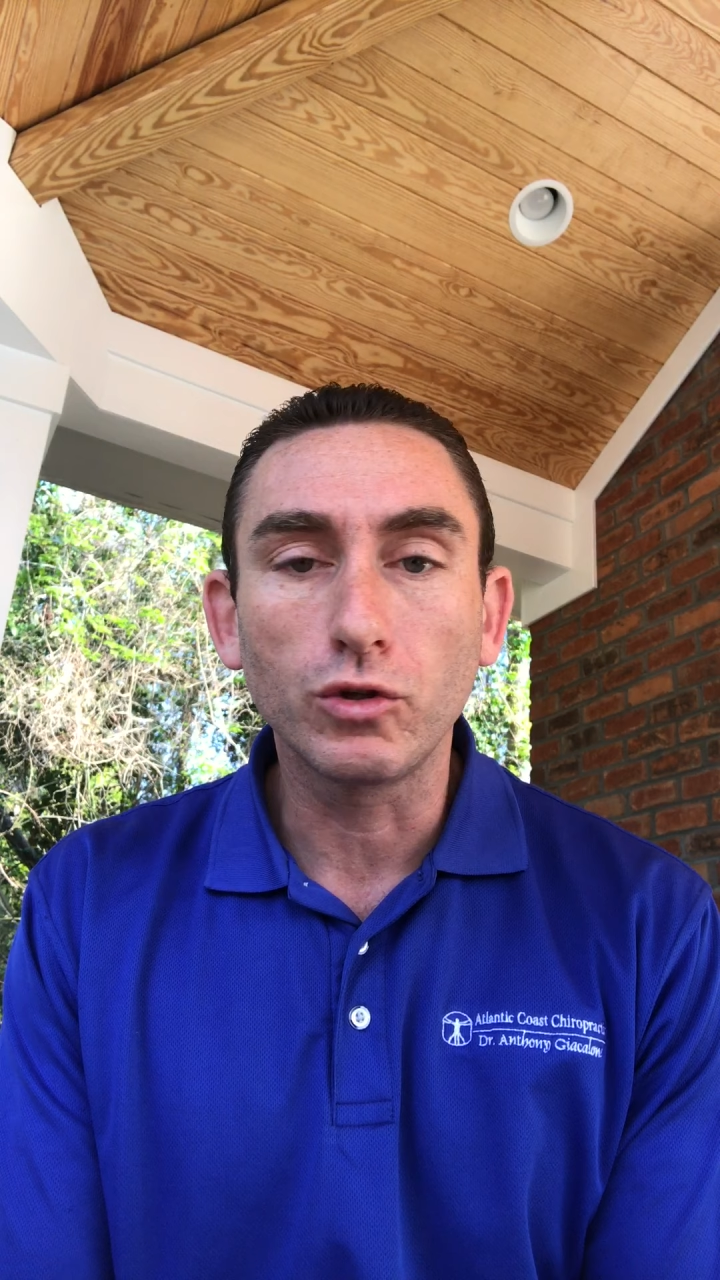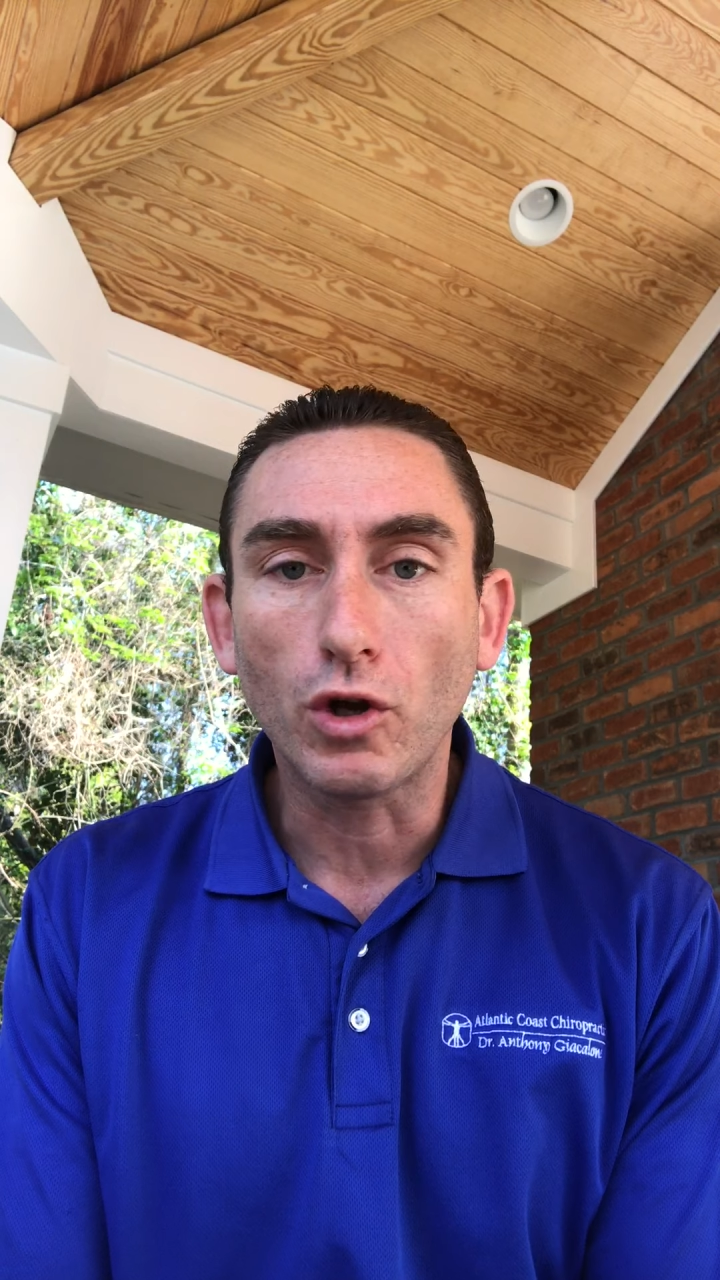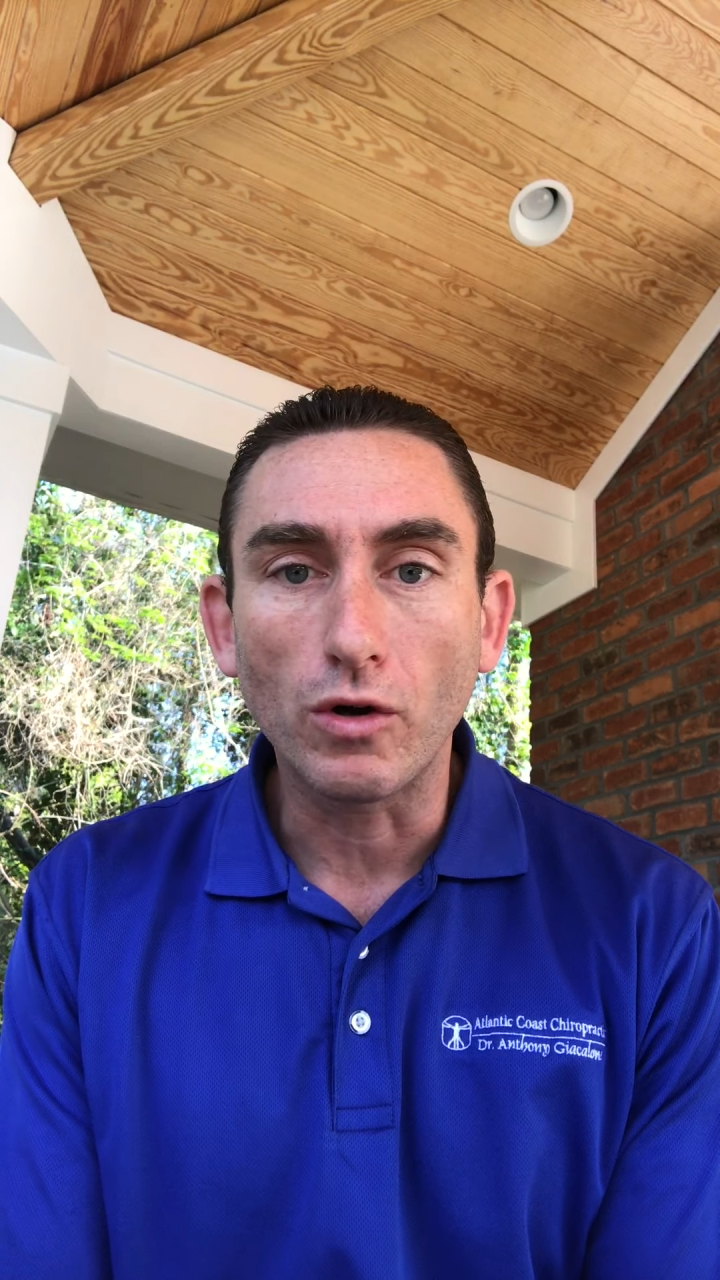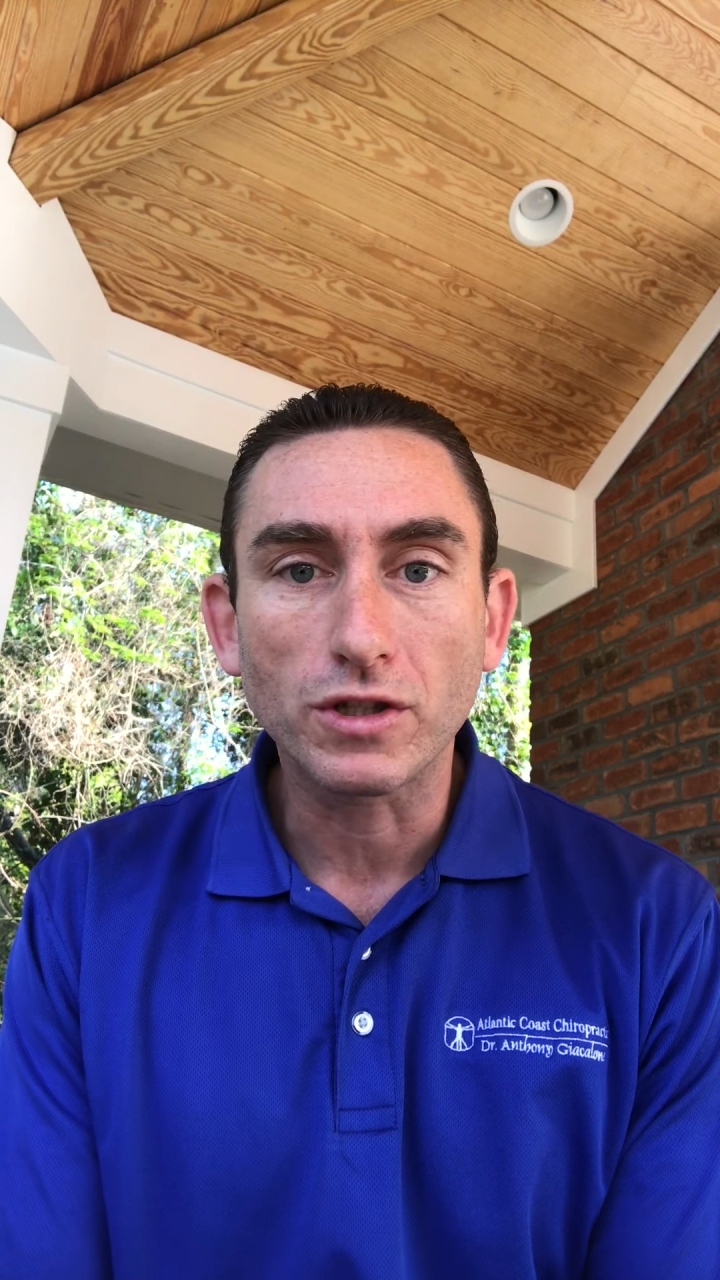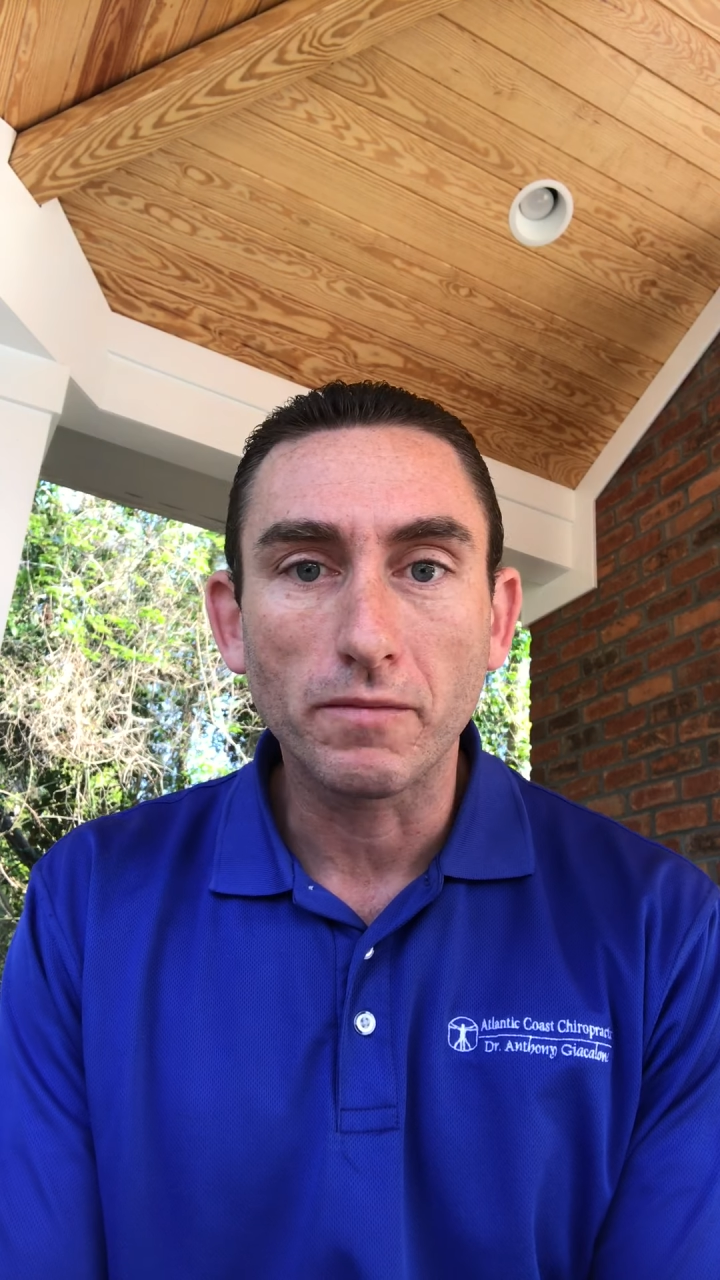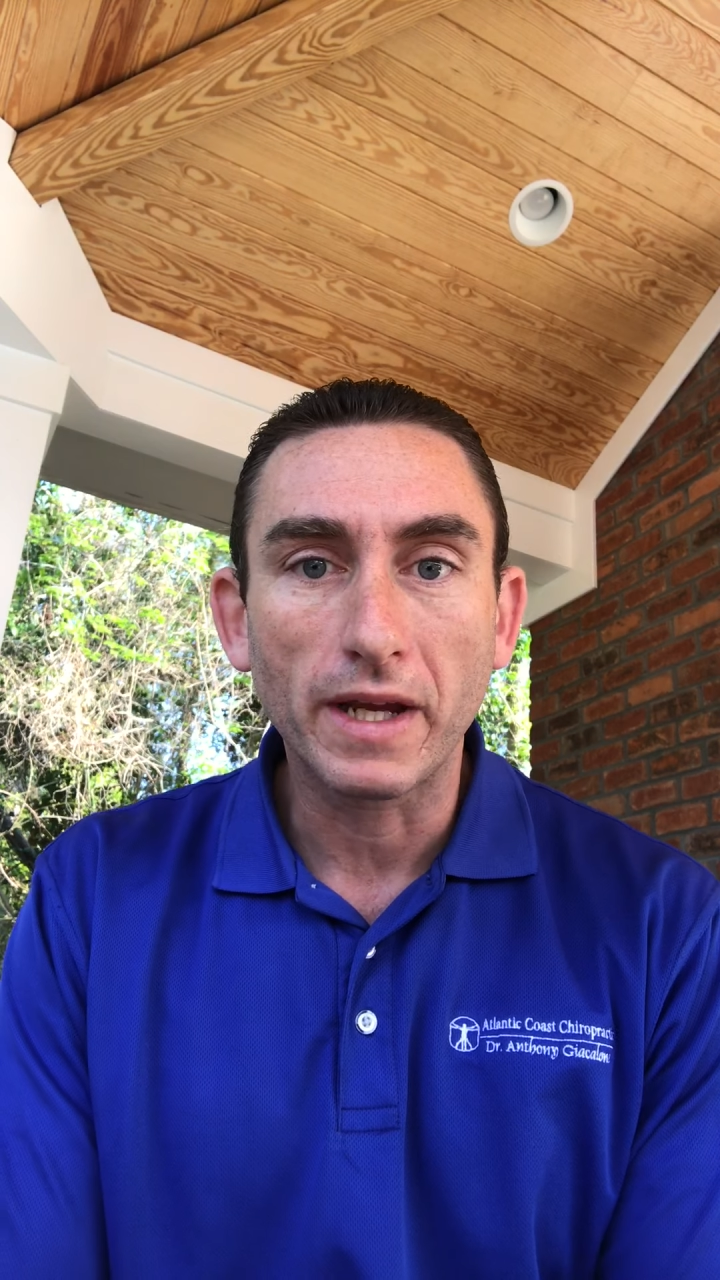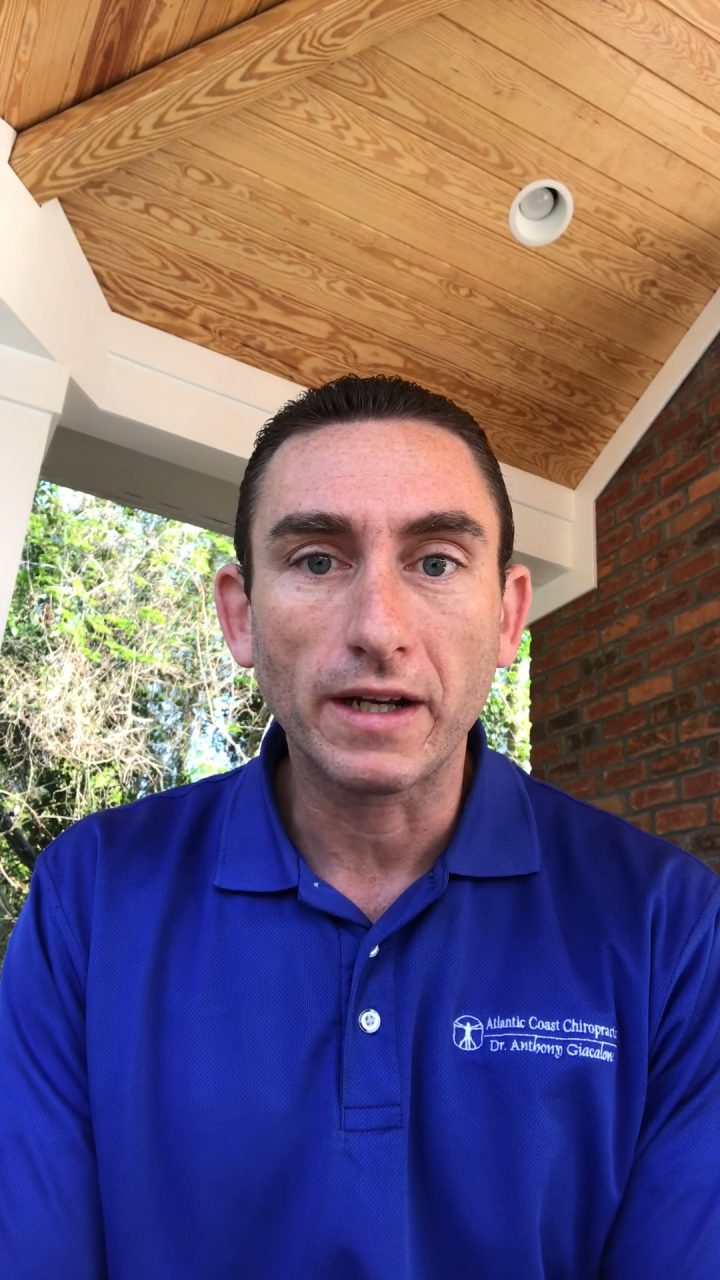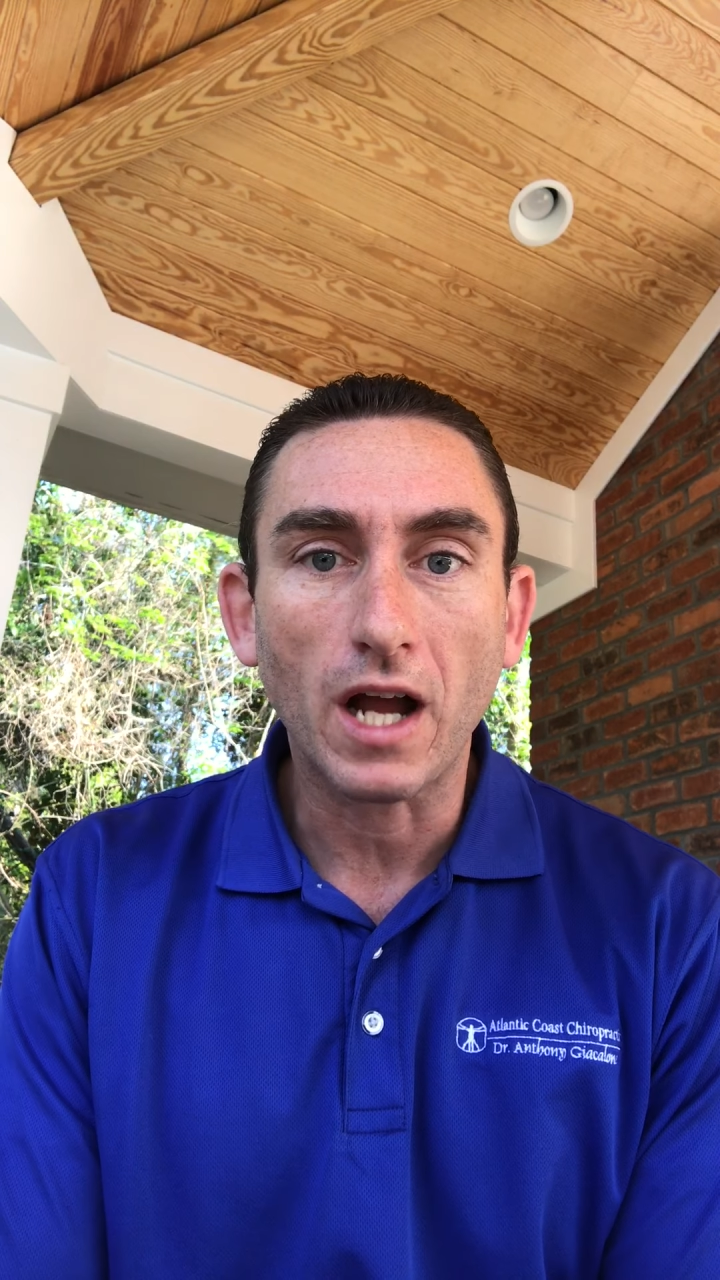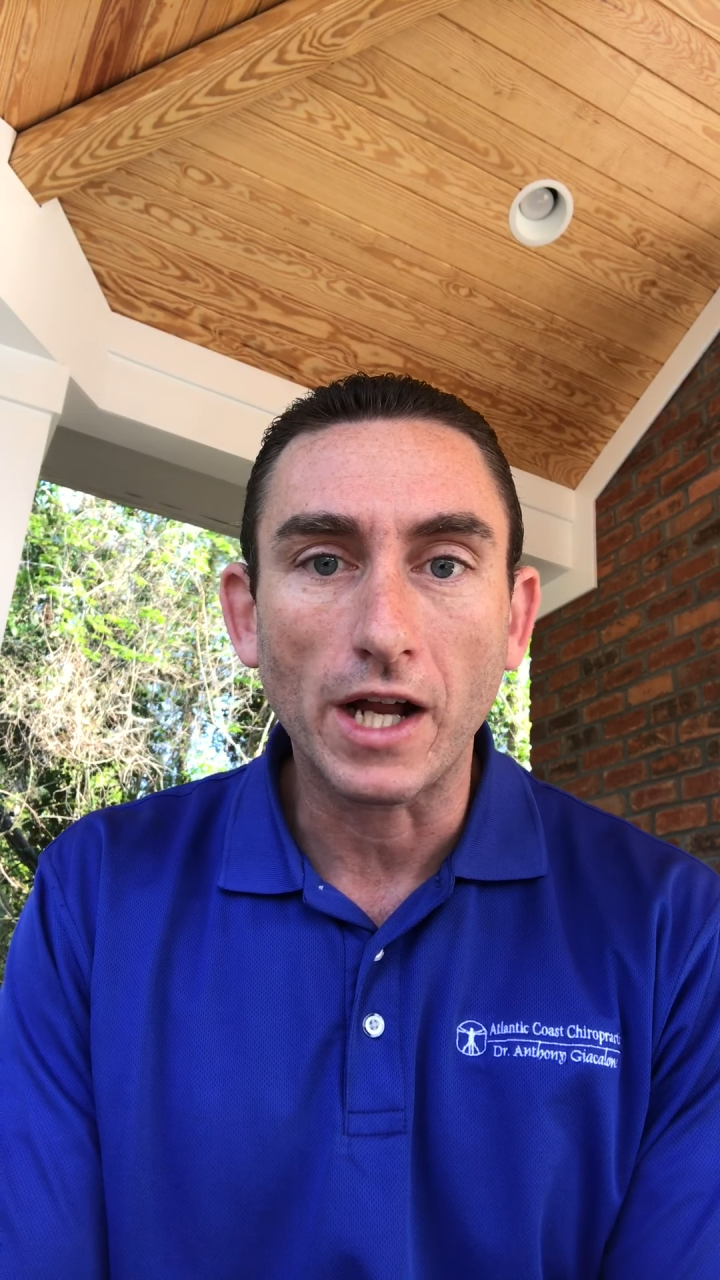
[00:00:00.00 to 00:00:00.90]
glucosamine,